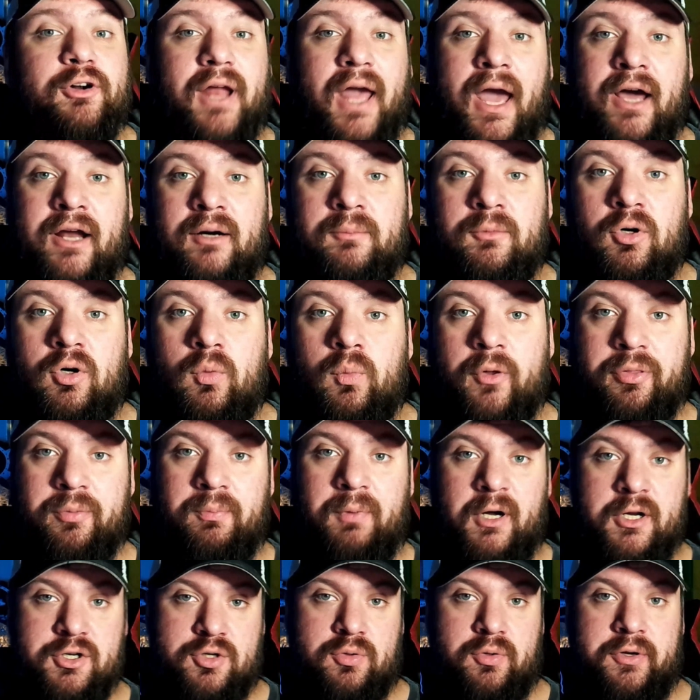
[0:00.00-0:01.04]
animal with
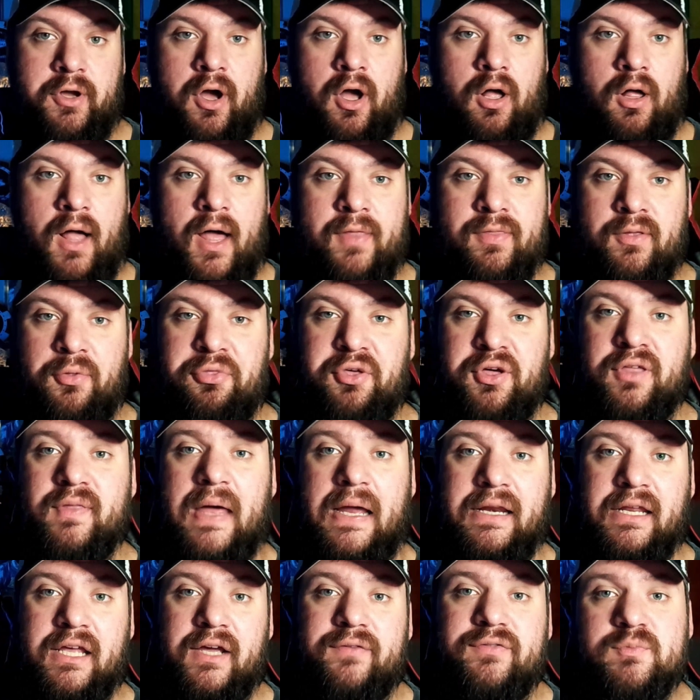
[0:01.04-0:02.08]
Montreal, and the thing
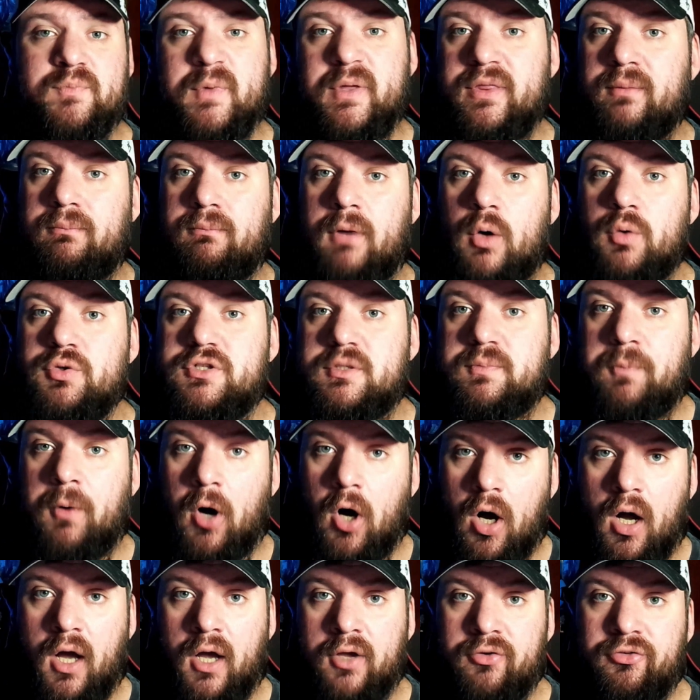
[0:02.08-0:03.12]
that gives me the most
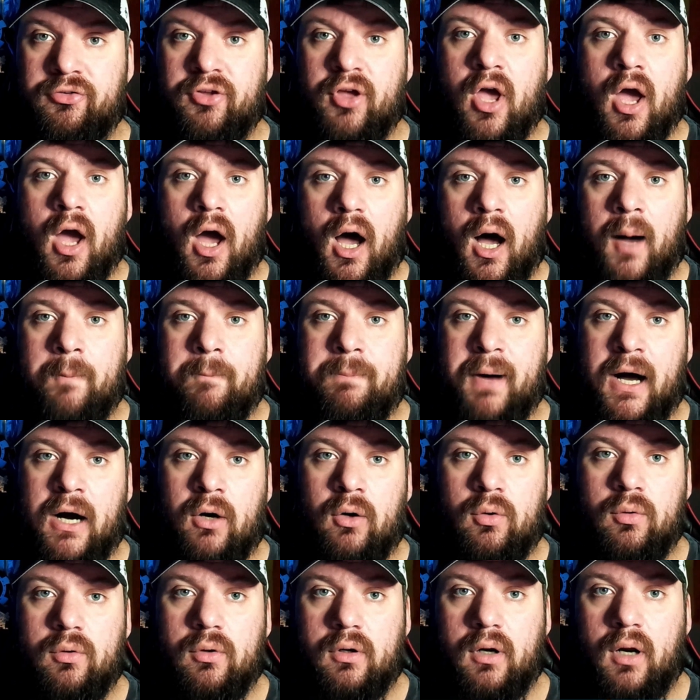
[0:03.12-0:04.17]
pause
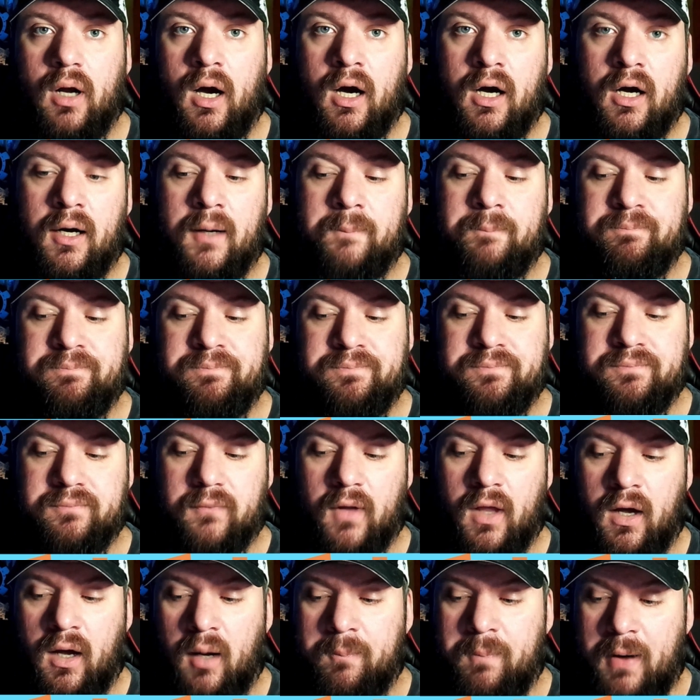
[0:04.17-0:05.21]
about
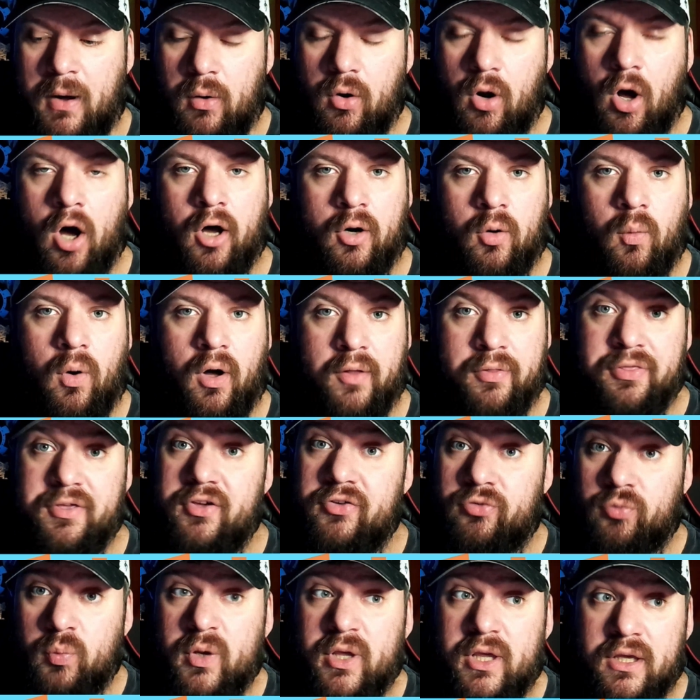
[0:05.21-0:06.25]
Ottawa
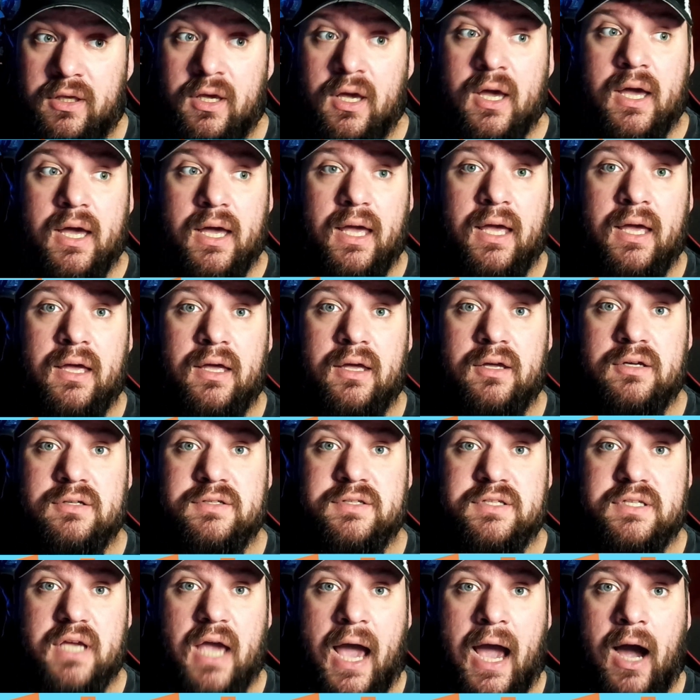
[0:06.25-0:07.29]
this week
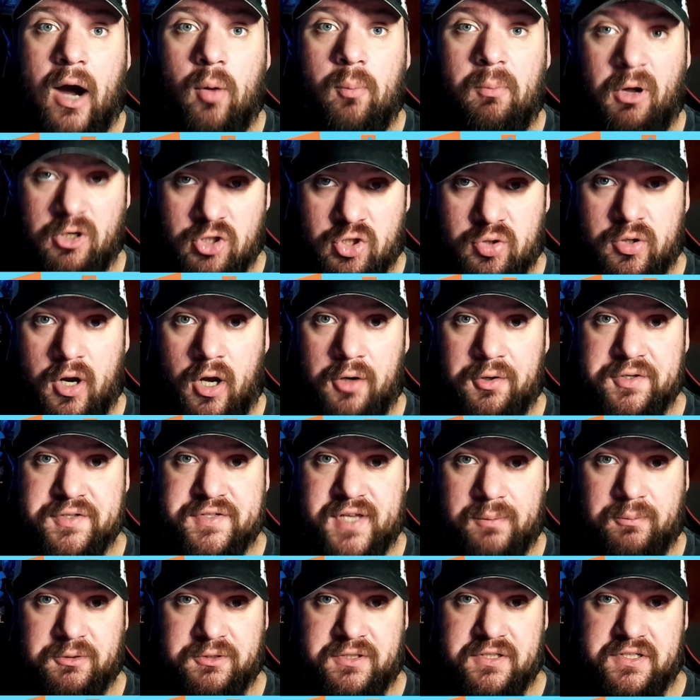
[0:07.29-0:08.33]
is how Montreal is
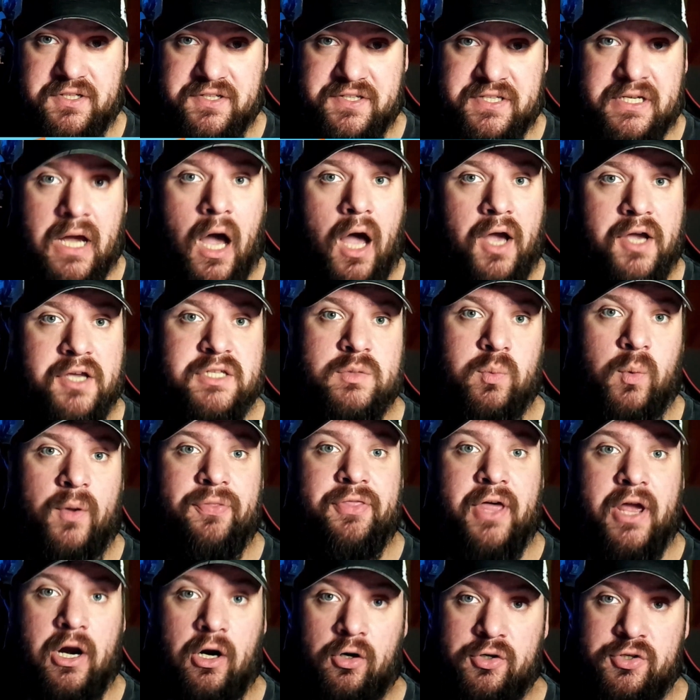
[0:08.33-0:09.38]
able to disguise what
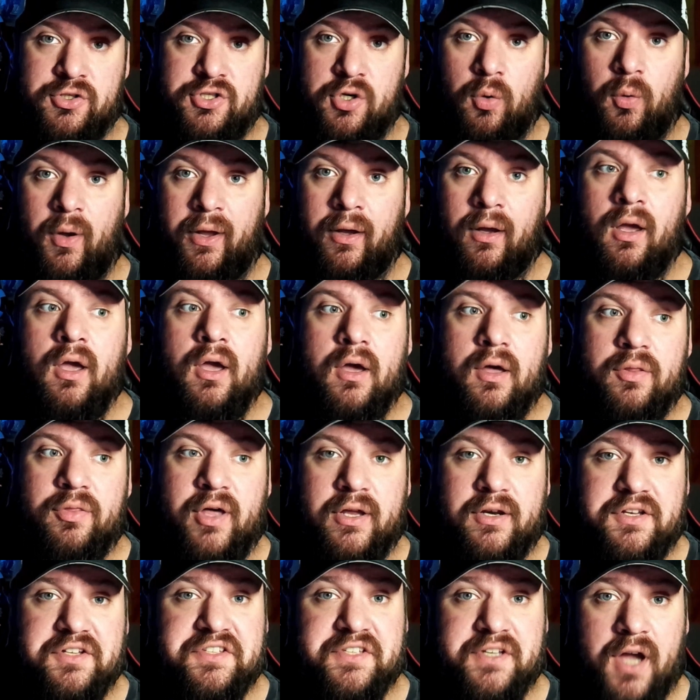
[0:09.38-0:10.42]
they are doing.
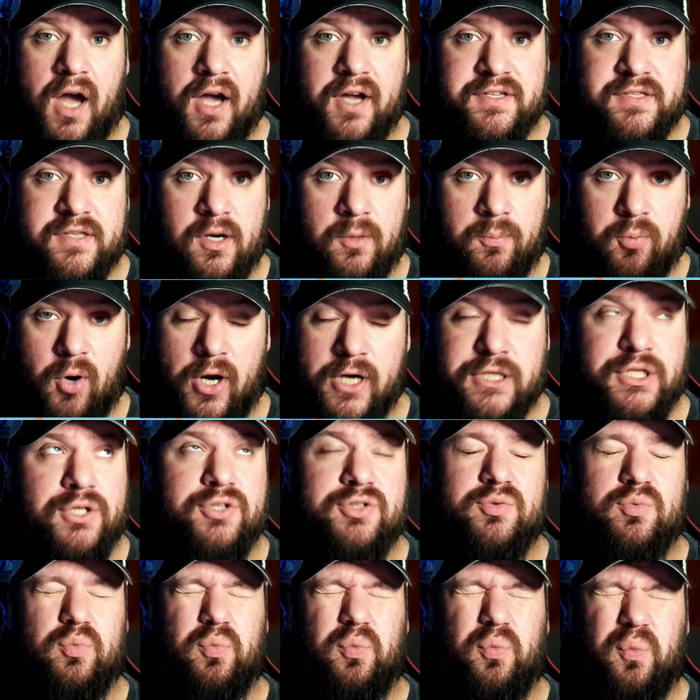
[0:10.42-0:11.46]
They disguise their
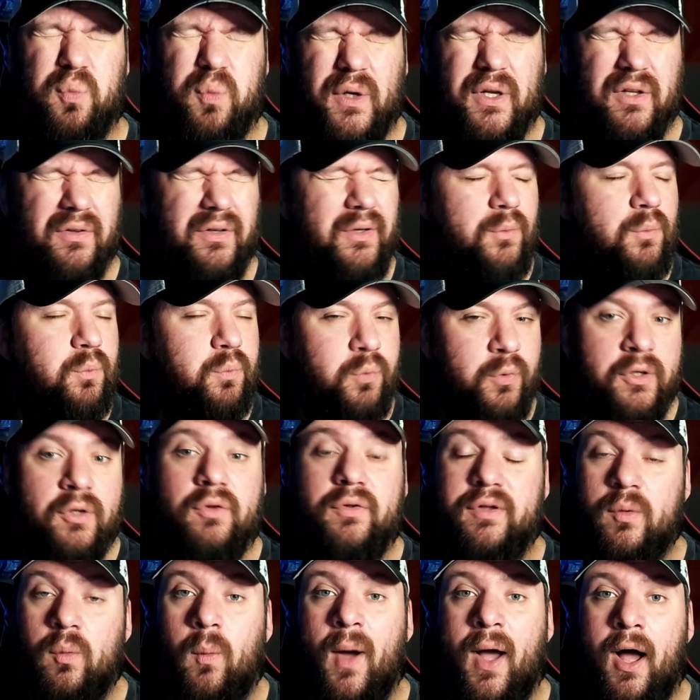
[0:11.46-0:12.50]
pressures really,
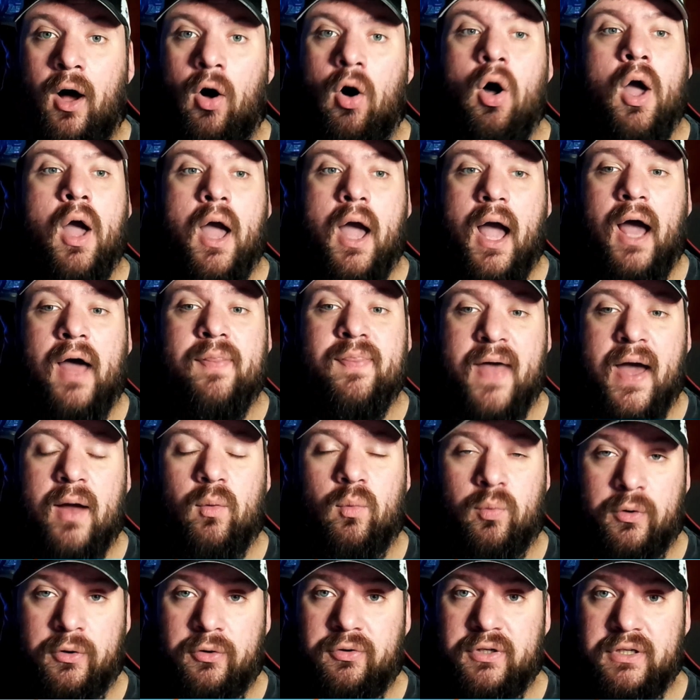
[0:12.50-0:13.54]
really well, and that
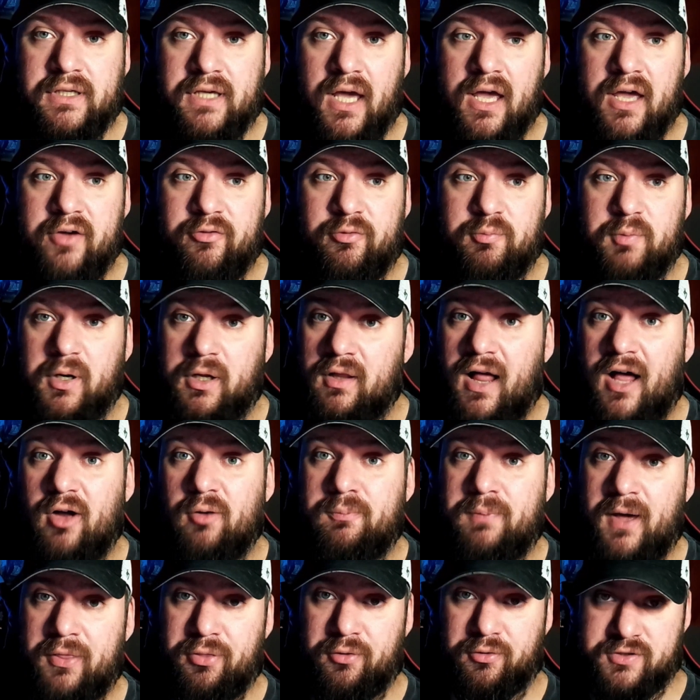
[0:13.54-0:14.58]
really gave McLeod
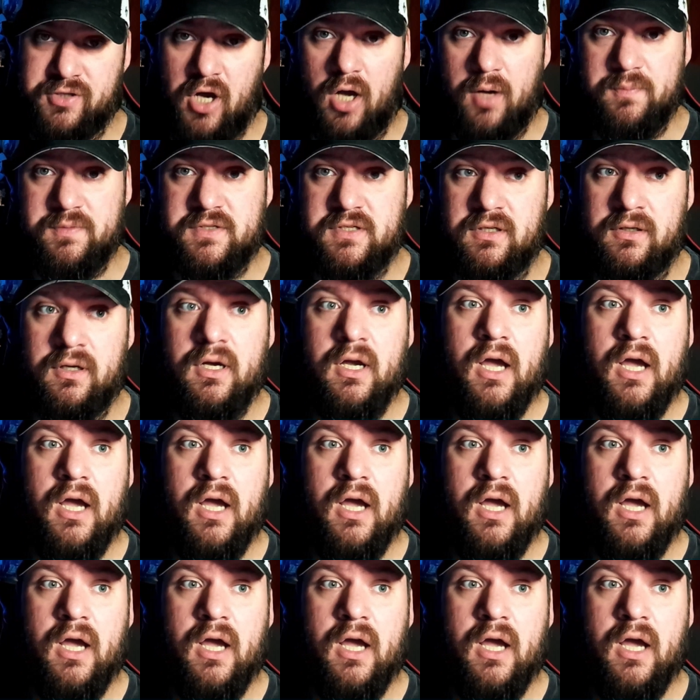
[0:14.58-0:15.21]
Bethel-Thompson